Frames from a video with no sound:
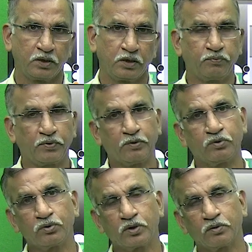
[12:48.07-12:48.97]
If I
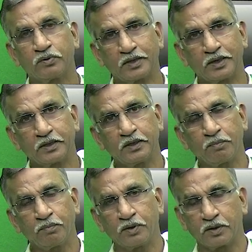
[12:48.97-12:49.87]
want to convert that in
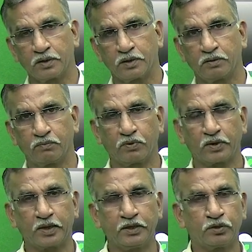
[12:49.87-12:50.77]
number, what
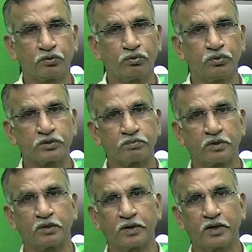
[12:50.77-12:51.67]
I need to do is
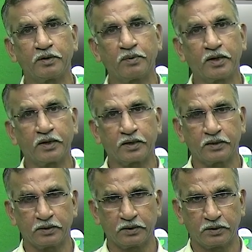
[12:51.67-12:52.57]
multiply it by 100.
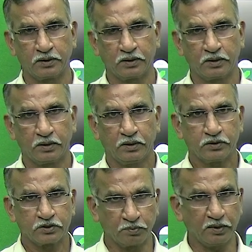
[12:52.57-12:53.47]

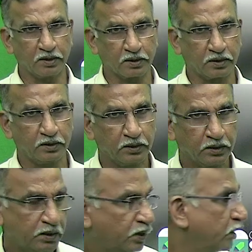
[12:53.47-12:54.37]
Similarly,
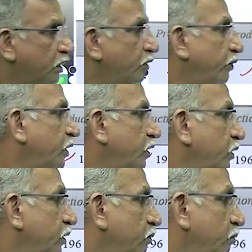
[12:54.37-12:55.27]
if I
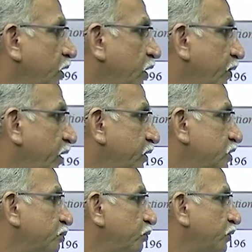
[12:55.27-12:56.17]
multiply
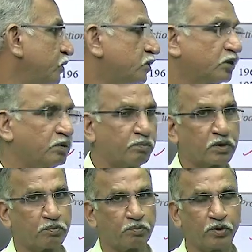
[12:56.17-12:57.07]
this first
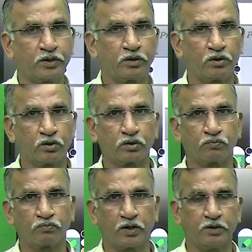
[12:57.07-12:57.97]
number
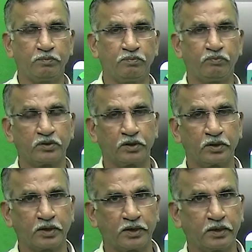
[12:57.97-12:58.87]
0.05 with
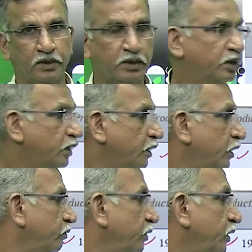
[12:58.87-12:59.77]
100, it will